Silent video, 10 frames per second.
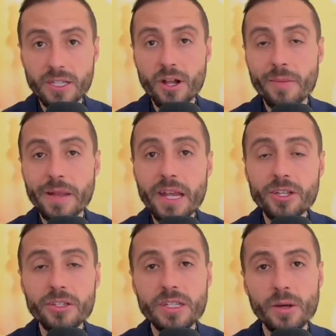
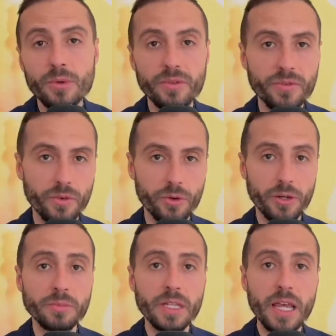denominations that were
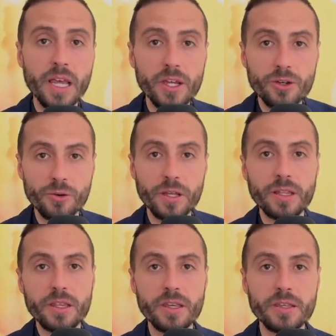formed
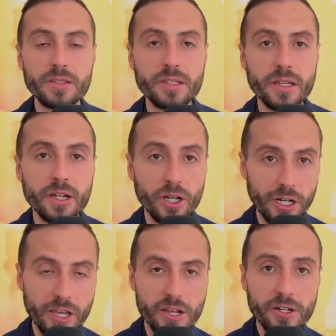during these
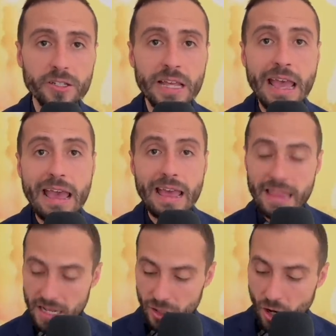early years, and
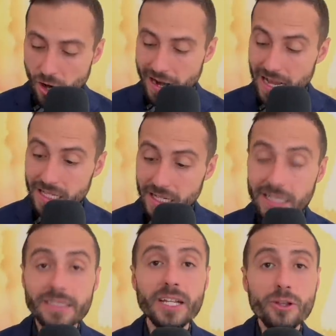that God had to
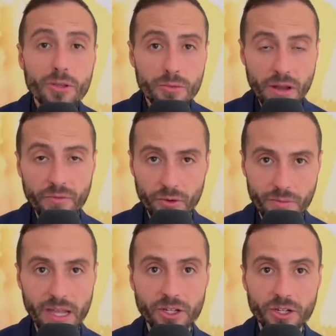continue the
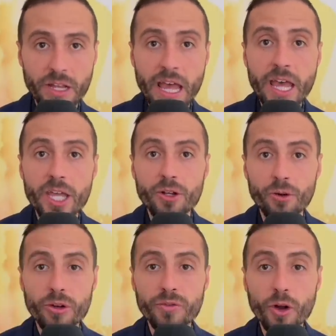Reformation in
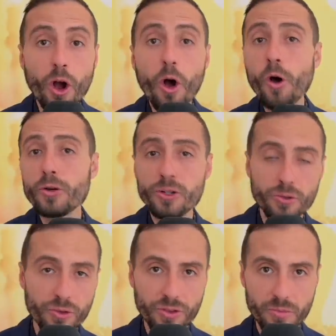order for all
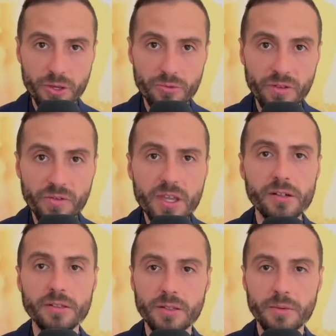truth to be
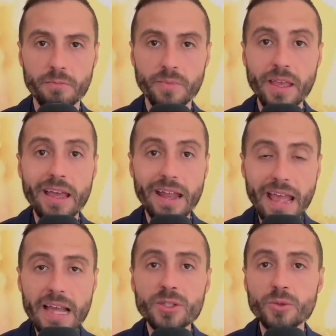revealed, and
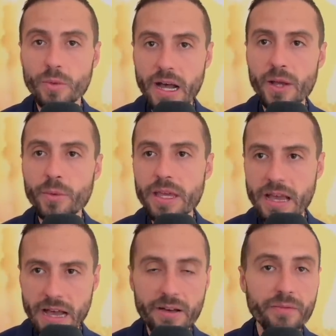hence why we
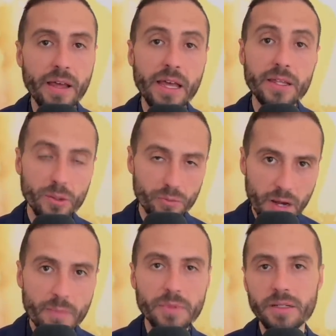have the
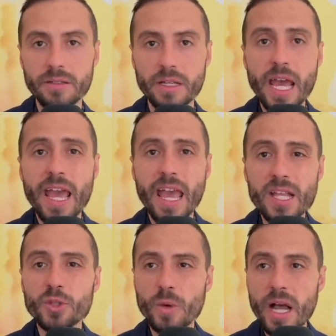remnant,
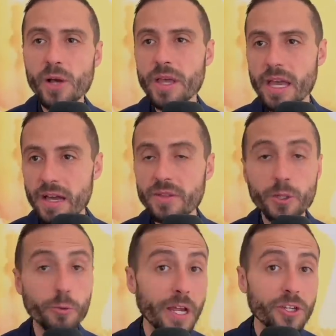hence why we have the
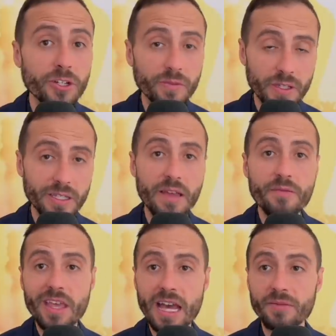creation of the
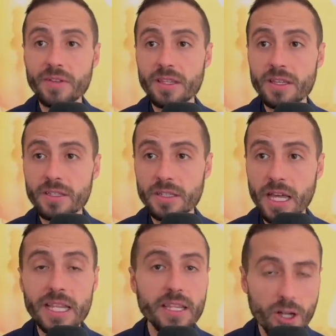Seventh-day Adventist
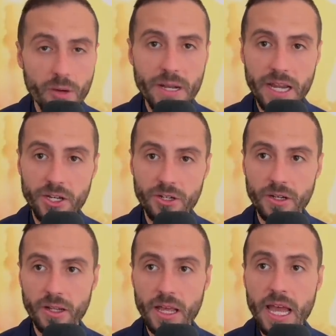denomination.
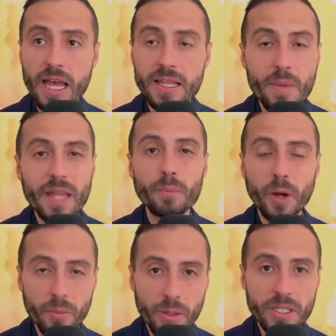The main
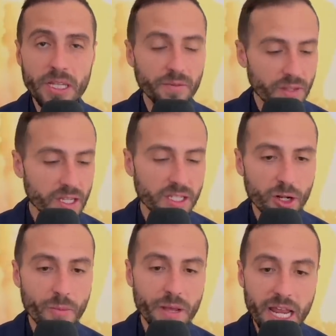purpose of this
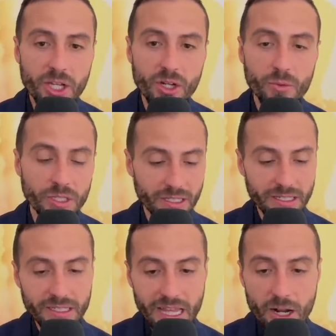denomination was to
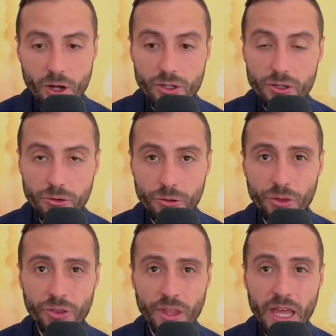stand on
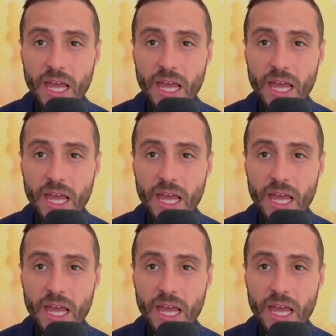truth,